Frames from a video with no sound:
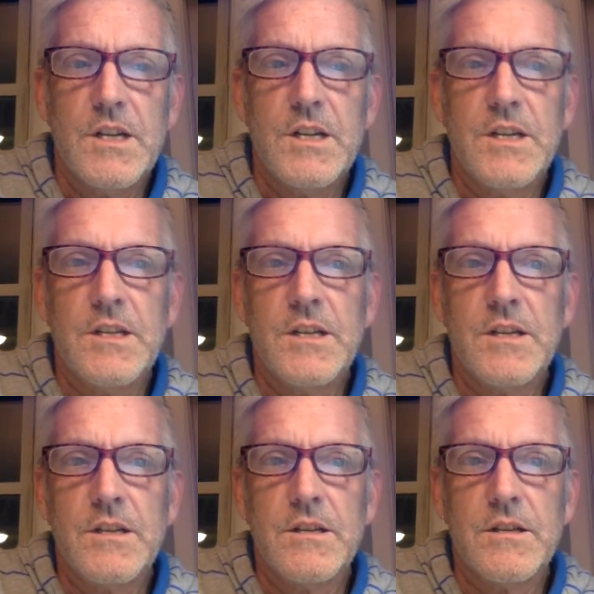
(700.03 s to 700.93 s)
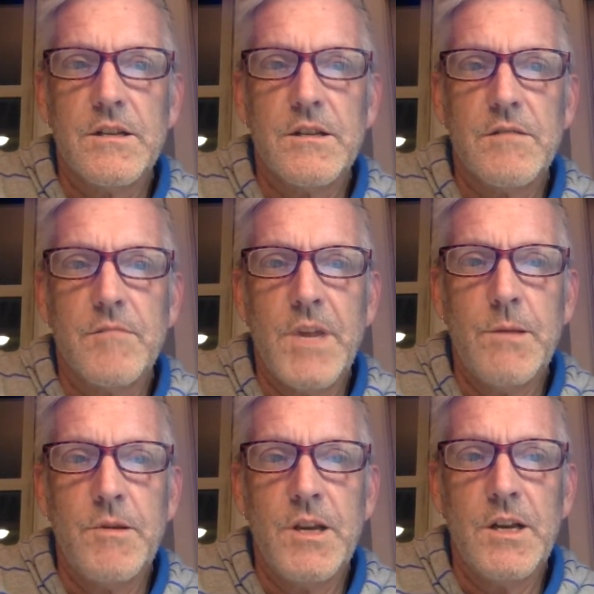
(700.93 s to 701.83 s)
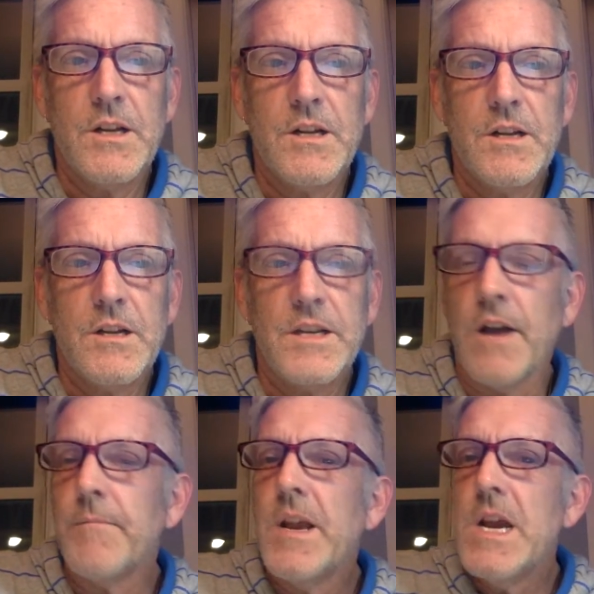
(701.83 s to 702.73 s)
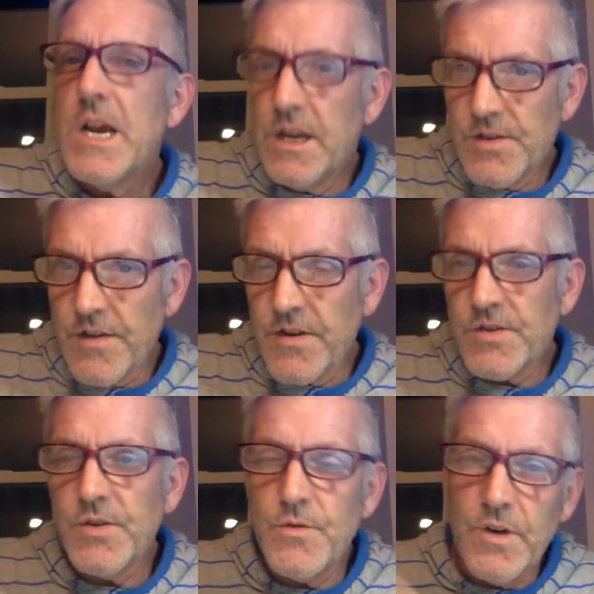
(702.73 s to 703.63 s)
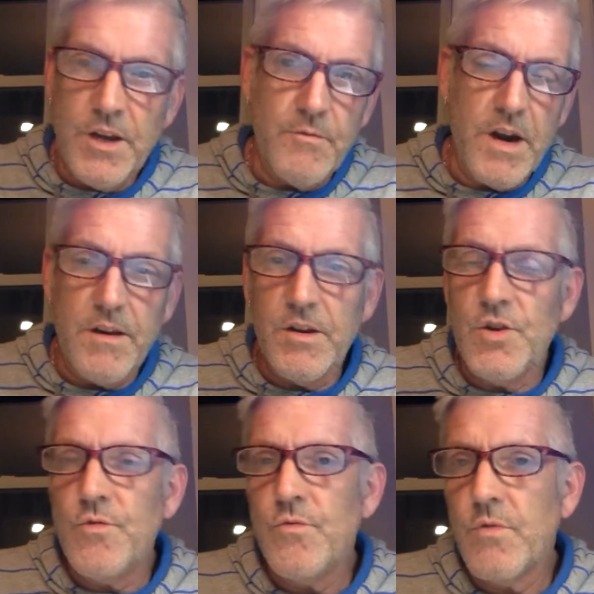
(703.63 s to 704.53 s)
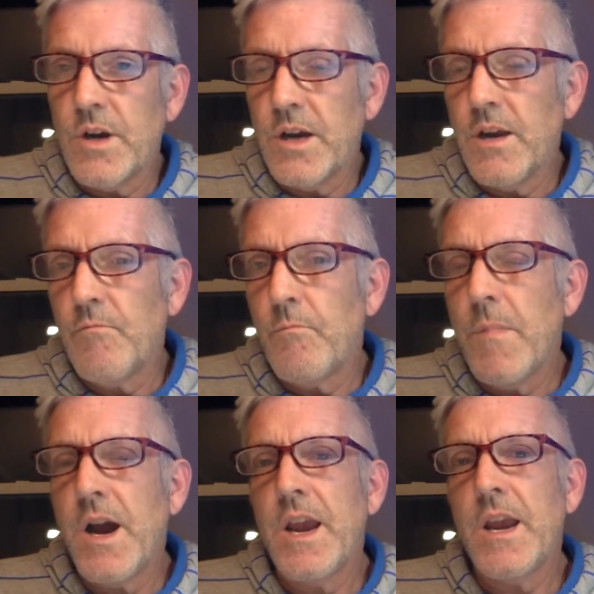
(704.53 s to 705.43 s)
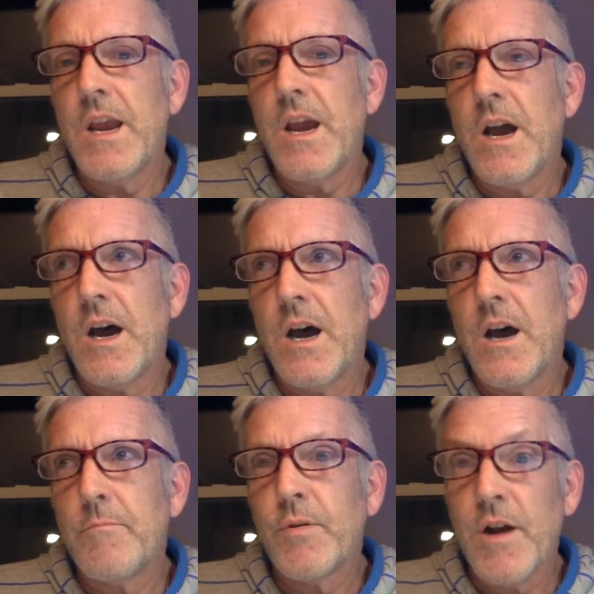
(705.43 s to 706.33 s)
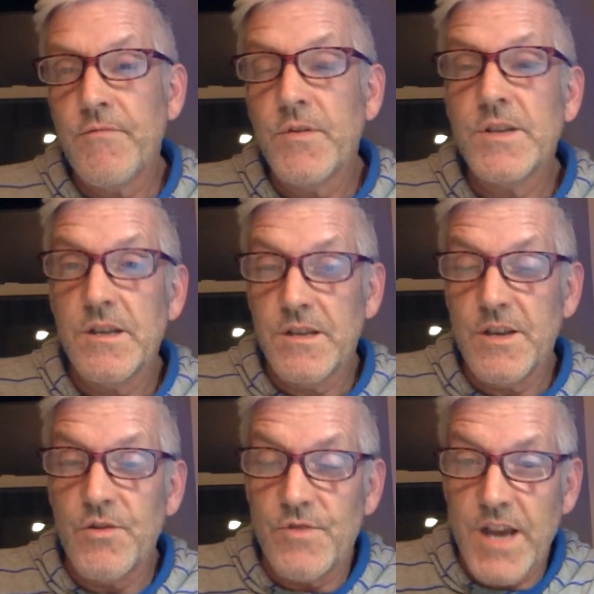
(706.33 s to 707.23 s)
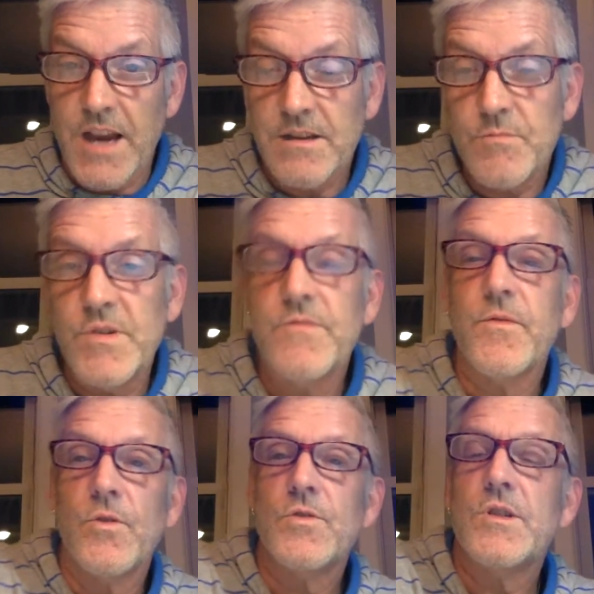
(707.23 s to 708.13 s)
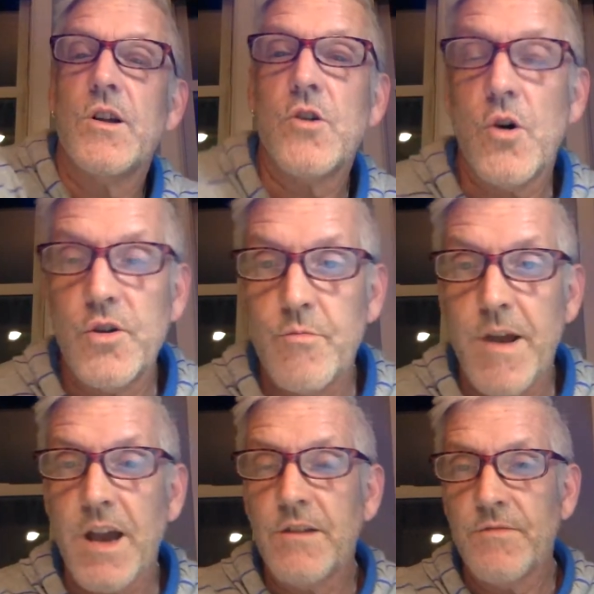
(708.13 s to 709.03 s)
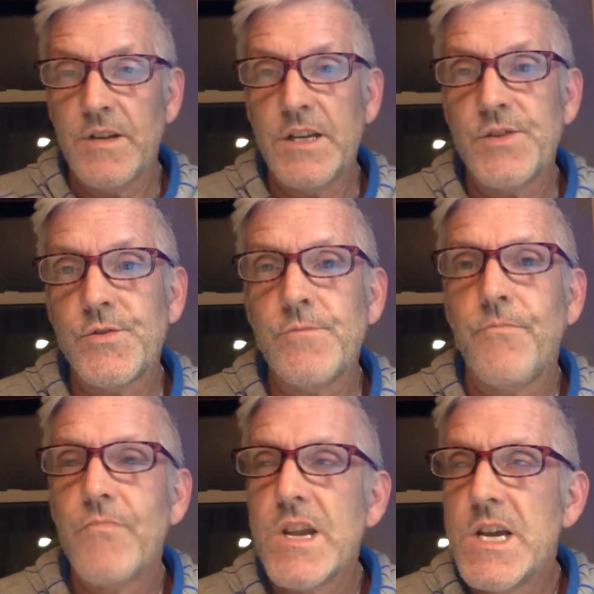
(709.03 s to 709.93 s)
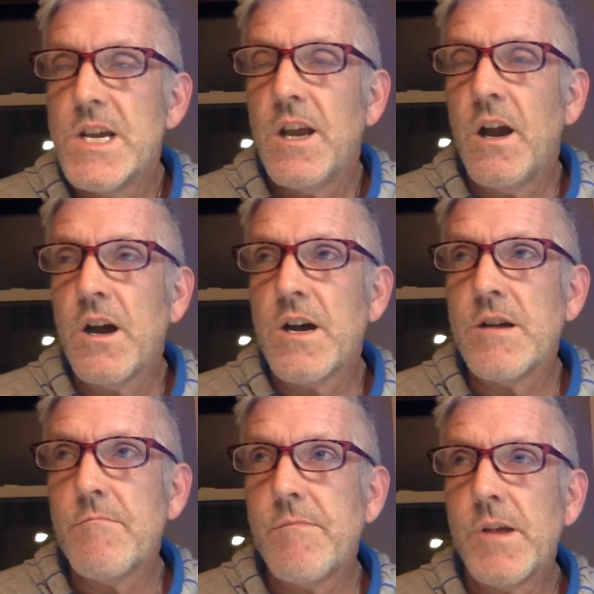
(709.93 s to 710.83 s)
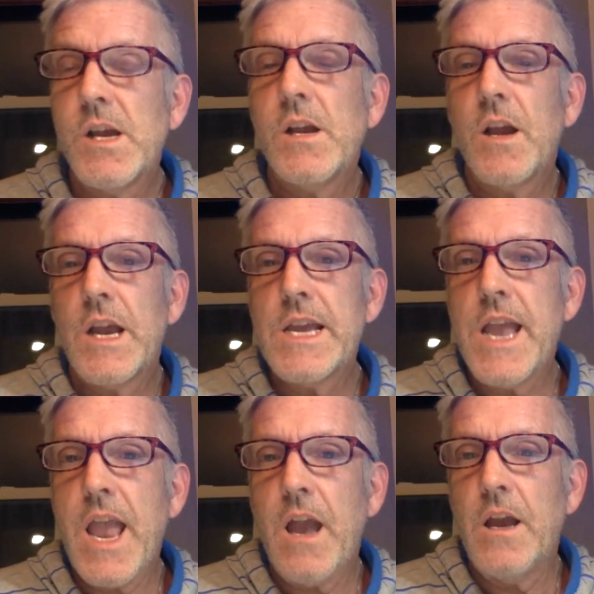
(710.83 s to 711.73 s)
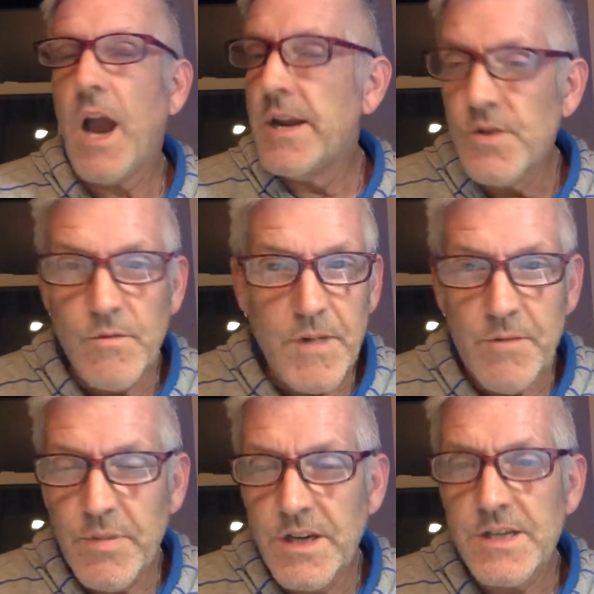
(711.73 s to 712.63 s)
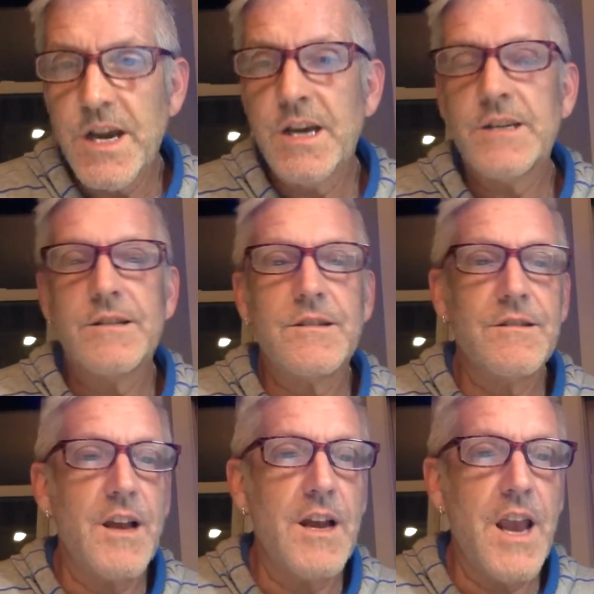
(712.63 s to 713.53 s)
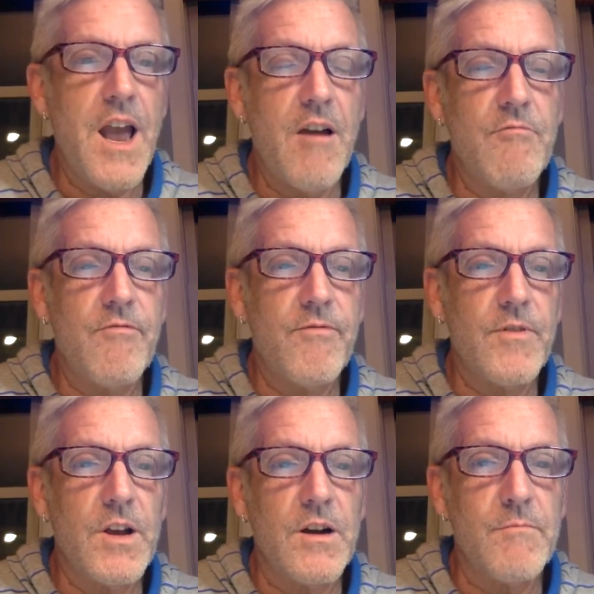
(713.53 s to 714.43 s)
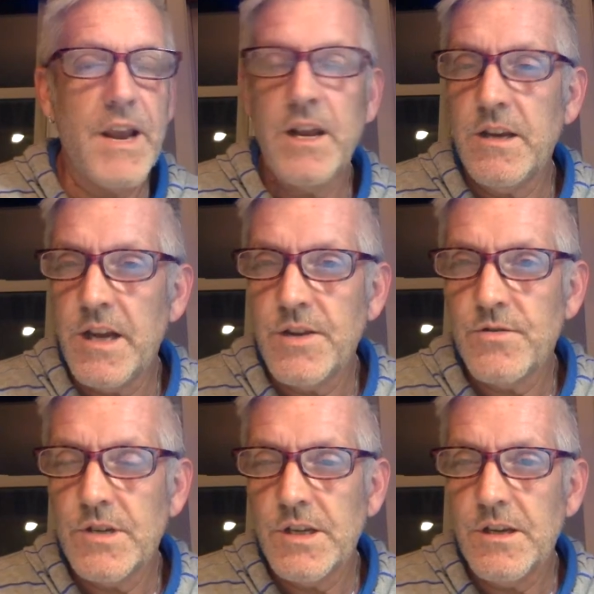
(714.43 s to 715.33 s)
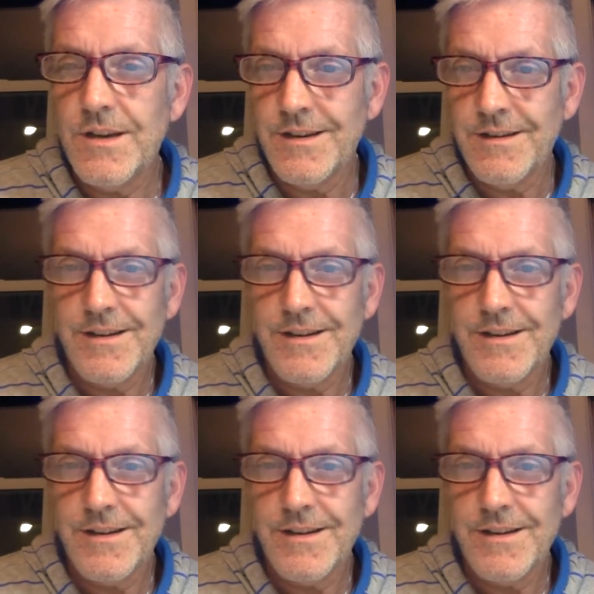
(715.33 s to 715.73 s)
Is it? Maybe? Yeah, it's on there. So anyway, my preference is that you text me first. I'll call you back if I need to. I don't mind being texted. I have ADHD.